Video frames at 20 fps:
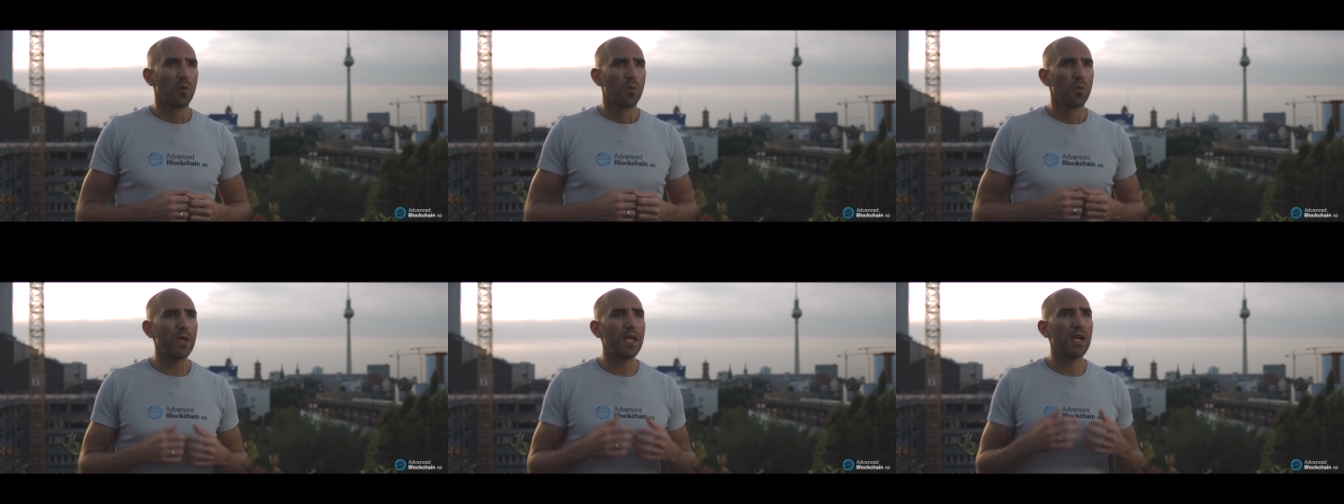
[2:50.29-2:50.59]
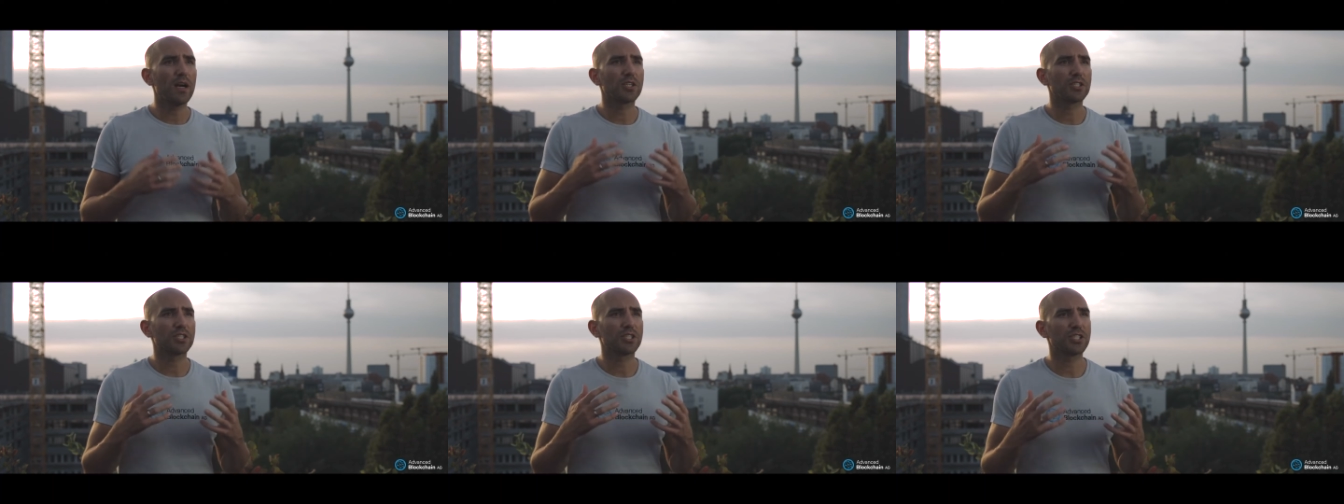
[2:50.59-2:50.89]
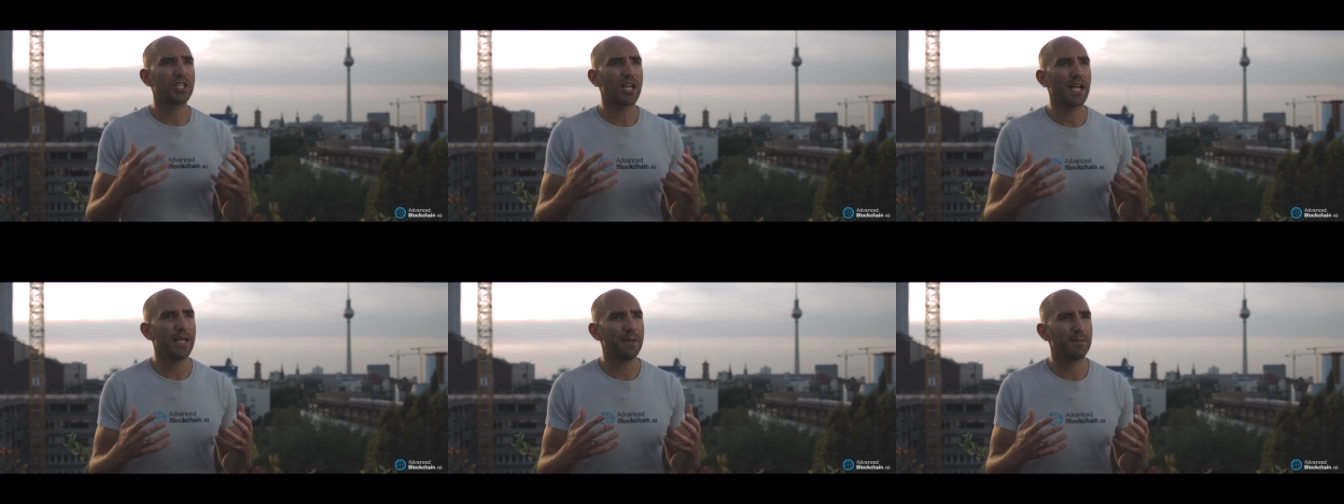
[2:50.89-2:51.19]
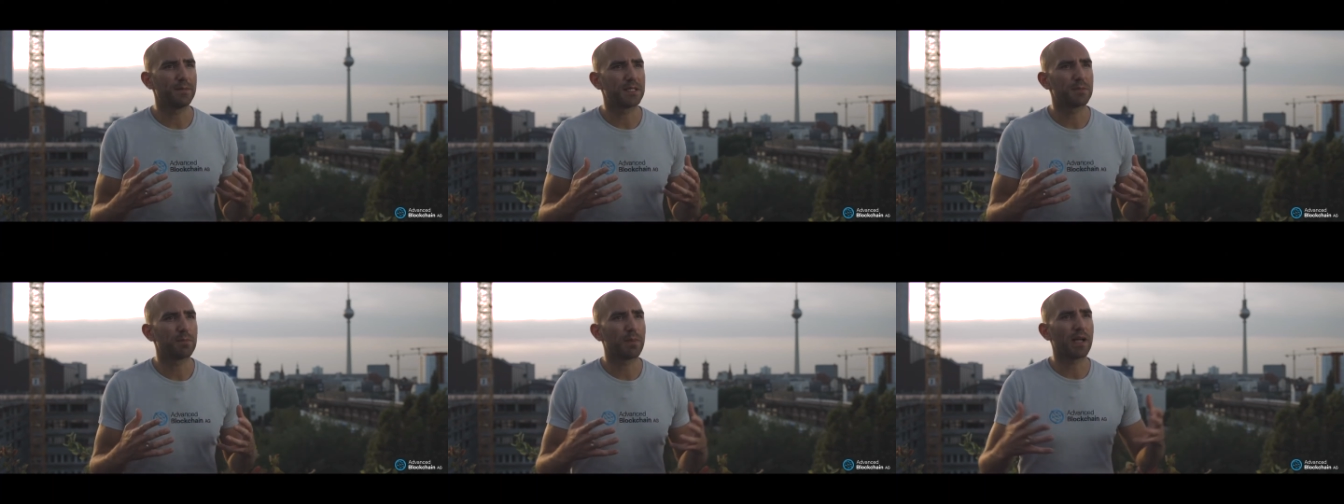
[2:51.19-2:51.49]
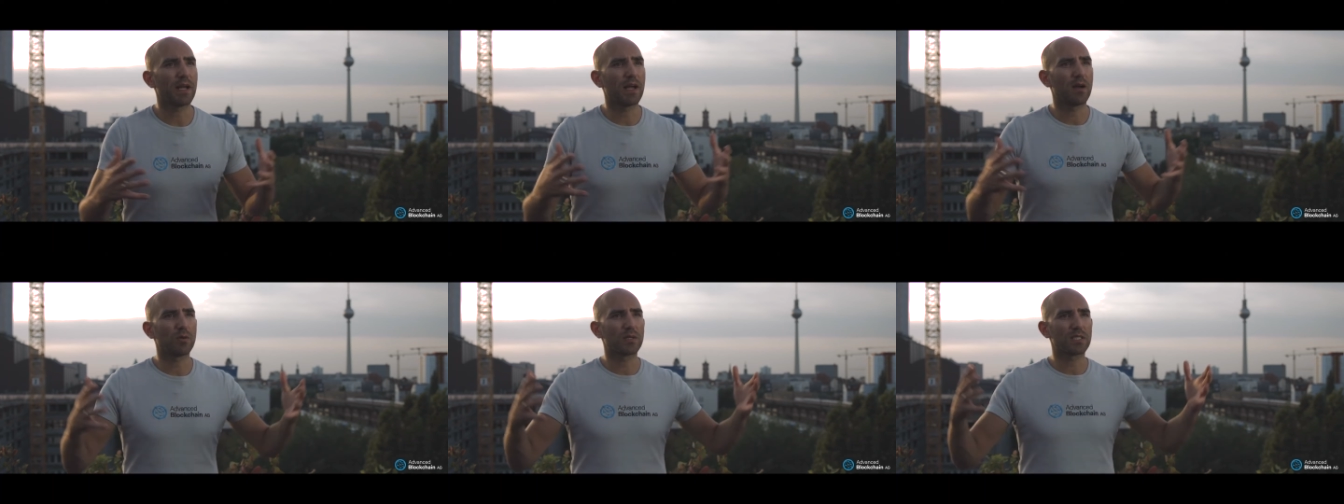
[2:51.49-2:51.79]
We are shaped
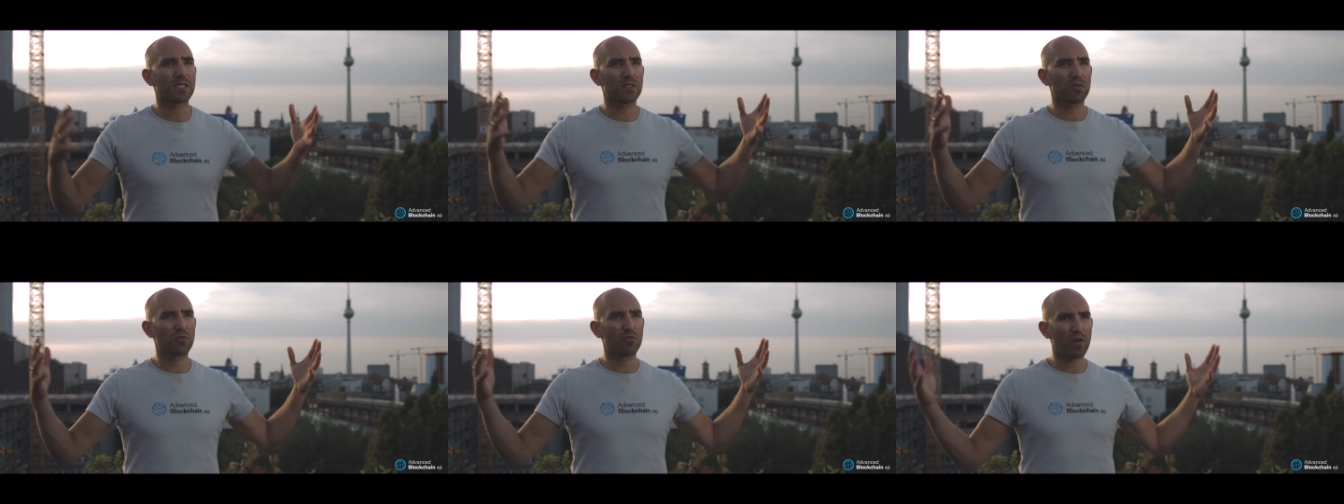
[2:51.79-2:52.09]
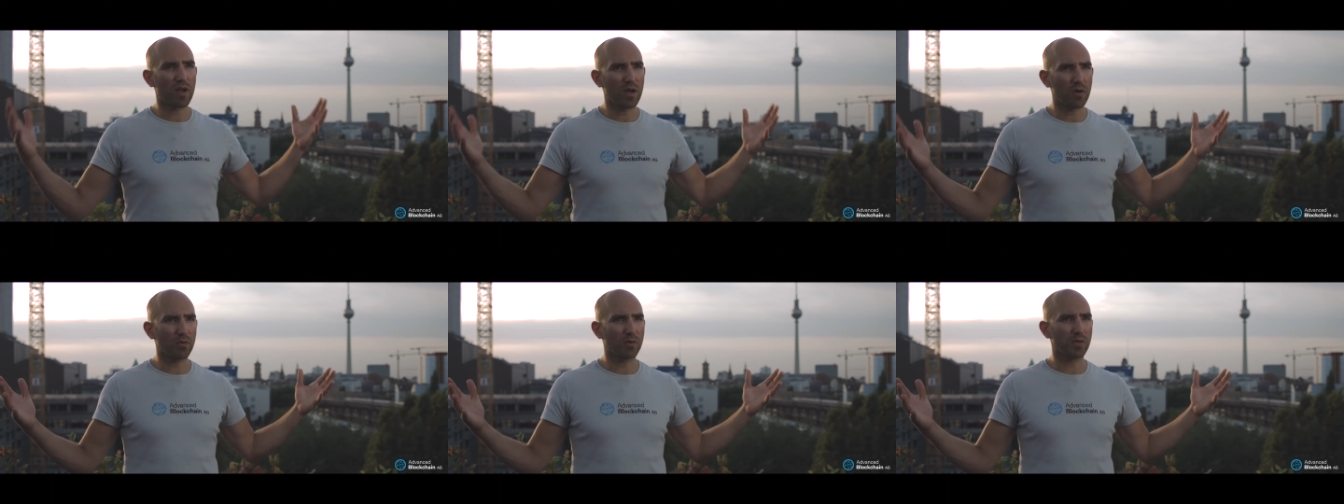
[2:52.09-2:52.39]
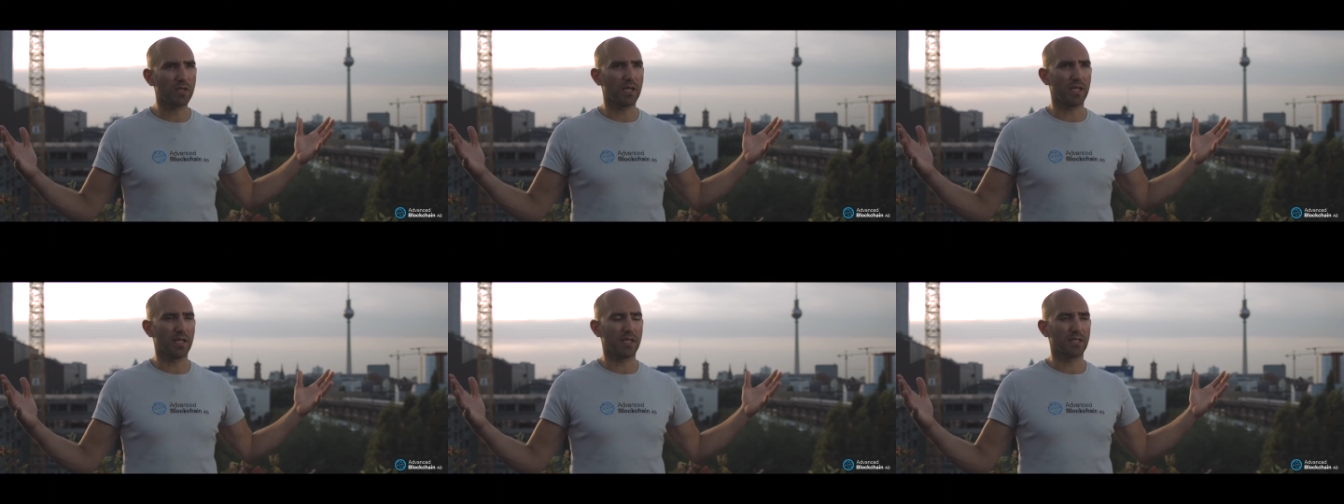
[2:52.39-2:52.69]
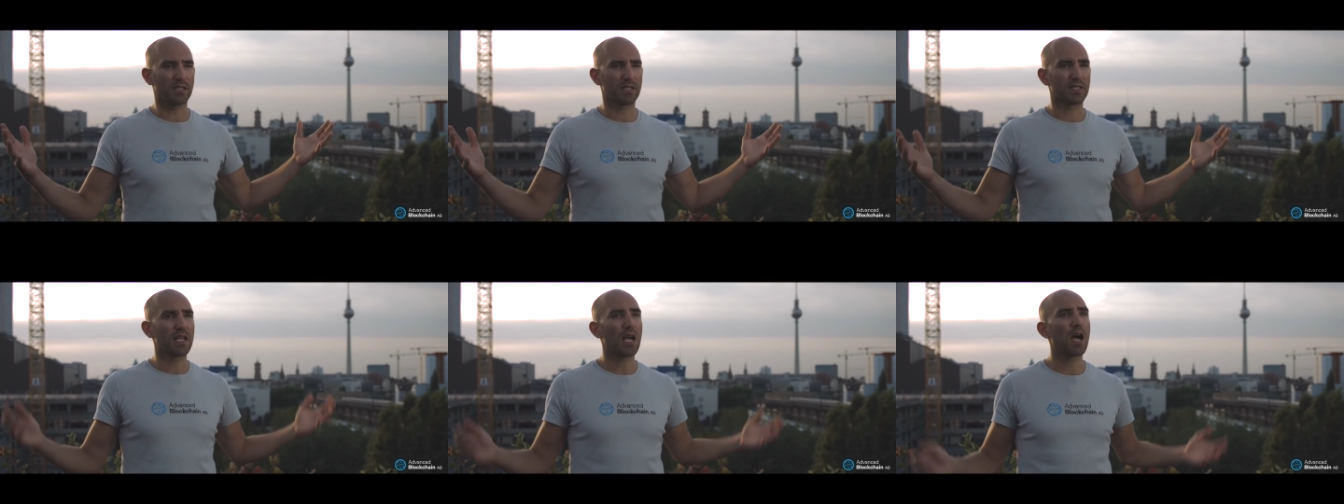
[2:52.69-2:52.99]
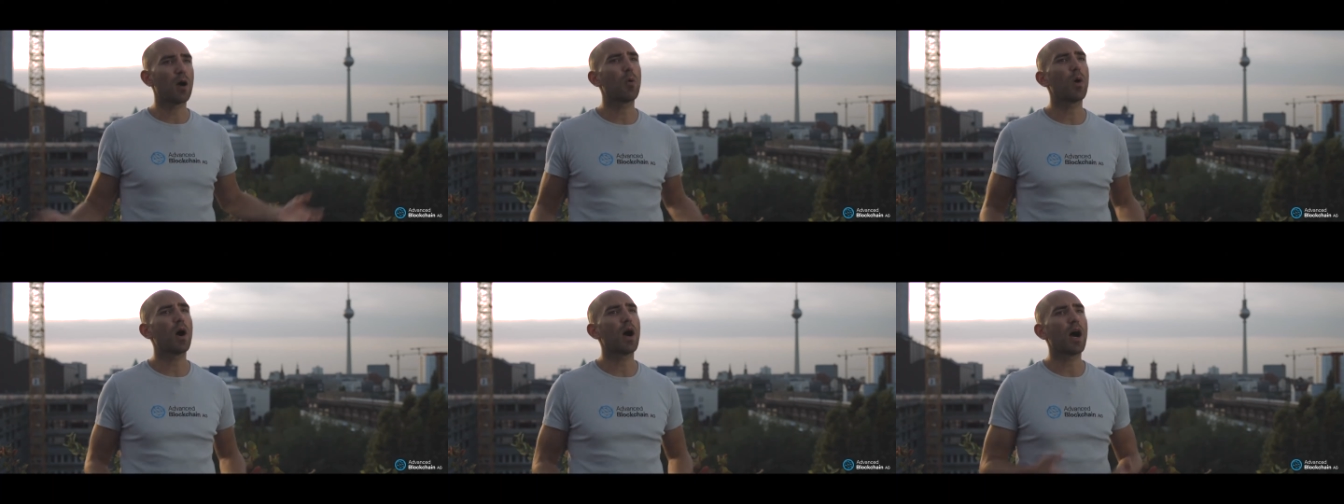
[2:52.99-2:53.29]
by our surroundings,
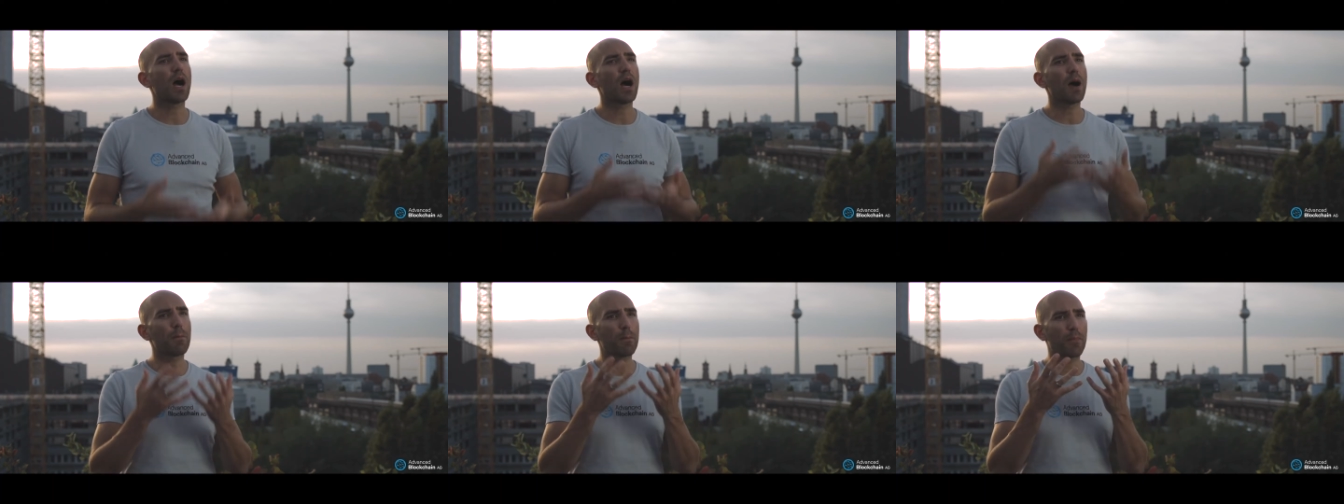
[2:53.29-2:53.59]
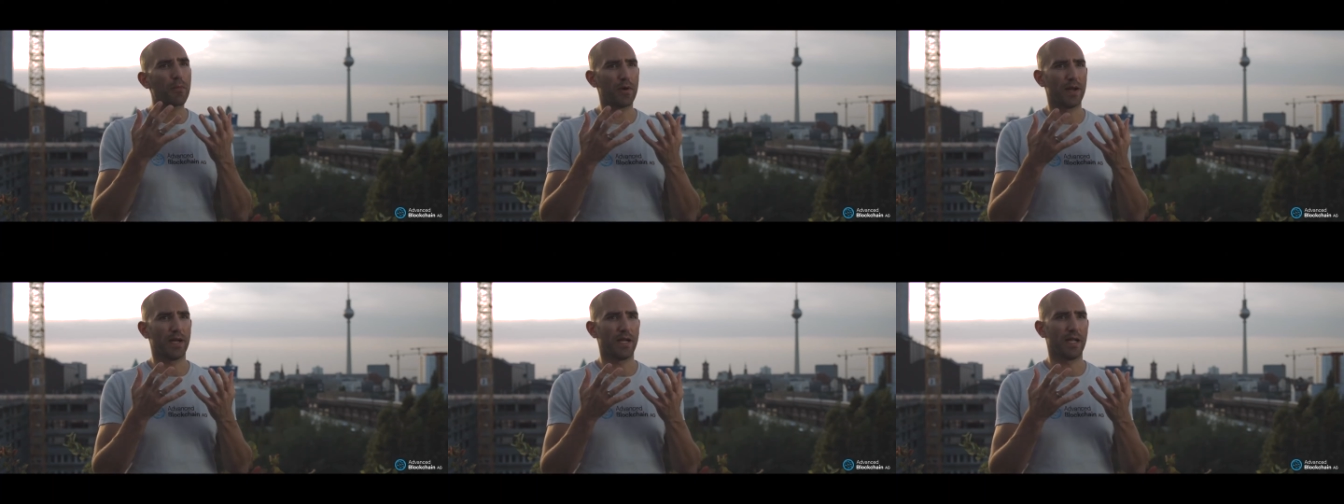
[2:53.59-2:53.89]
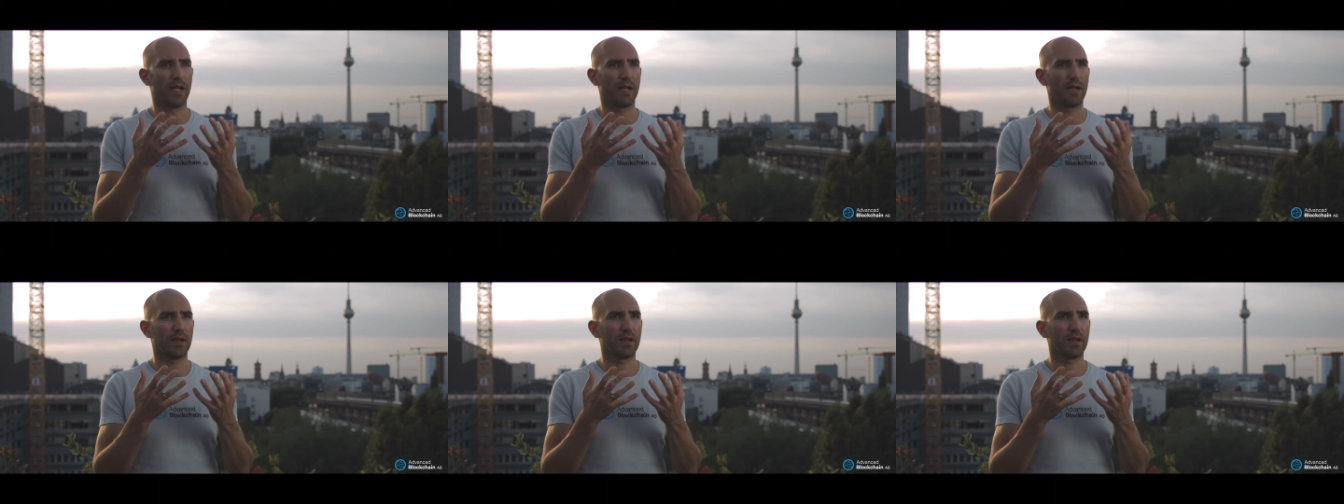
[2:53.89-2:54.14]
our upbringing,